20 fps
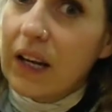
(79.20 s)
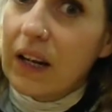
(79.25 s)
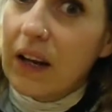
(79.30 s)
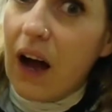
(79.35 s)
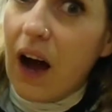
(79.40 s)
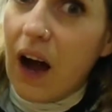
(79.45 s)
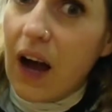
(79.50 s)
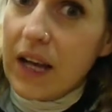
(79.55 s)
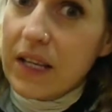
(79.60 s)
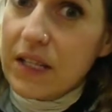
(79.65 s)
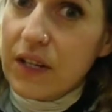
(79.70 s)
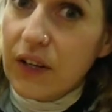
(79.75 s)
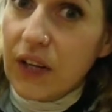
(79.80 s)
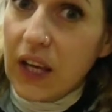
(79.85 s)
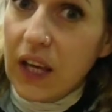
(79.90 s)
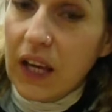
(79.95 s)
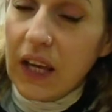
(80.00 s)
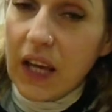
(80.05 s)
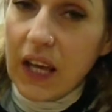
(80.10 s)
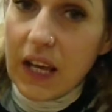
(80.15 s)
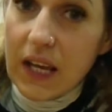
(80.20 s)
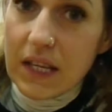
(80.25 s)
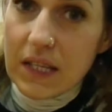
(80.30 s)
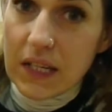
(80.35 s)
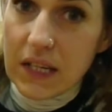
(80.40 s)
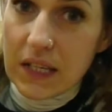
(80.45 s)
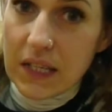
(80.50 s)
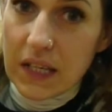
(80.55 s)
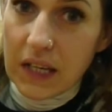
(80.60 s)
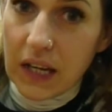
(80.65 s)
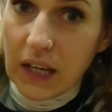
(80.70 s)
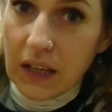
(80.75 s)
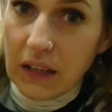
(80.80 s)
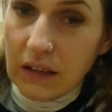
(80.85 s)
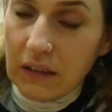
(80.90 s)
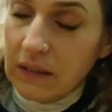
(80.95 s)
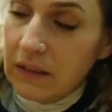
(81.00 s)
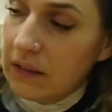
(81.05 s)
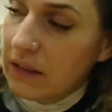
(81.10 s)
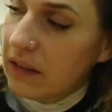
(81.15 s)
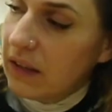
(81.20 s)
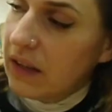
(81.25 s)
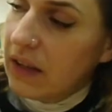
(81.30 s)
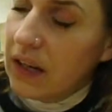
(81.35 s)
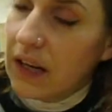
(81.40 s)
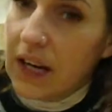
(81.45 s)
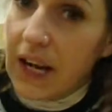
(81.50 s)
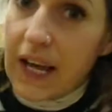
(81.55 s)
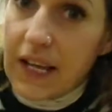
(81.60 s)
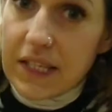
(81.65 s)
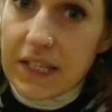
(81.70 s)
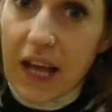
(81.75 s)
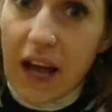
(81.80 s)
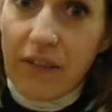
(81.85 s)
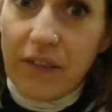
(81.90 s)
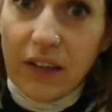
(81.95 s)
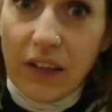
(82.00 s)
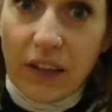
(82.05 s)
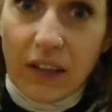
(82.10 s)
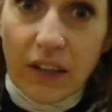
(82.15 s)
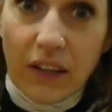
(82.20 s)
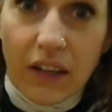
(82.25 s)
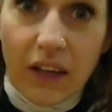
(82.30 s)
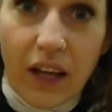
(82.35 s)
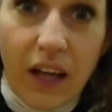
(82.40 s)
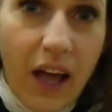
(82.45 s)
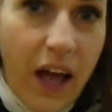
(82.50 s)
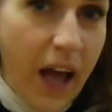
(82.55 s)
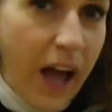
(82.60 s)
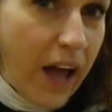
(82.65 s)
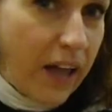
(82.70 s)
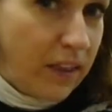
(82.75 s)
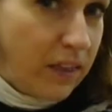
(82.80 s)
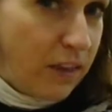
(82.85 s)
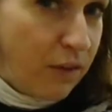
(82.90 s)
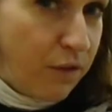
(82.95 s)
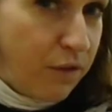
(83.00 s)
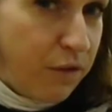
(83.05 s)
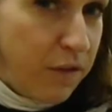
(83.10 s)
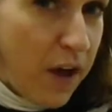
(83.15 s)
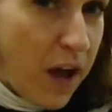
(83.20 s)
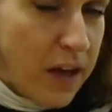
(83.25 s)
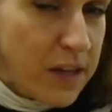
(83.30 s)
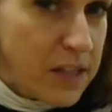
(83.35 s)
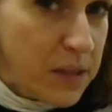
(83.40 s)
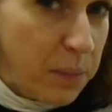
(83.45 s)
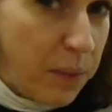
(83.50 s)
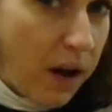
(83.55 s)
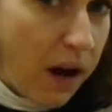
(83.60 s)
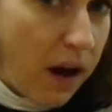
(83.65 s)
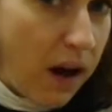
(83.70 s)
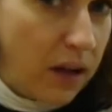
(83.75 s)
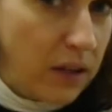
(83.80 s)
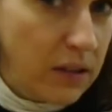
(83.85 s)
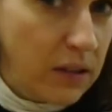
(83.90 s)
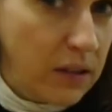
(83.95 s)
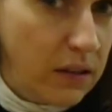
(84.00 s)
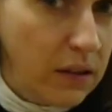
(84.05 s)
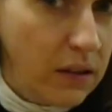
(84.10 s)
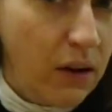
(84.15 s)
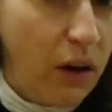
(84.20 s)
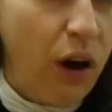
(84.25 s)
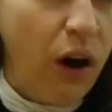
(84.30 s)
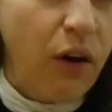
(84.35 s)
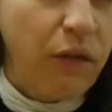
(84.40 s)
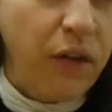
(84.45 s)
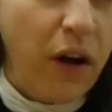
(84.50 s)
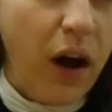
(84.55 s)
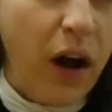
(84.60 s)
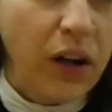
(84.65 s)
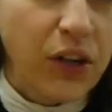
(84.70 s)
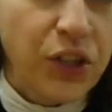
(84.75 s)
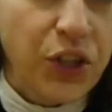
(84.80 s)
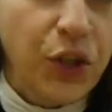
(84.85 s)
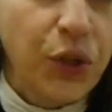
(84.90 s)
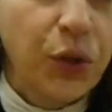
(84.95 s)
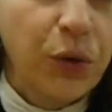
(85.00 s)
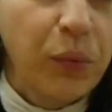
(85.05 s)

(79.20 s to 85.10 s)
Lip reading: eyes looking, ears listening, let's have a look at the first part of our new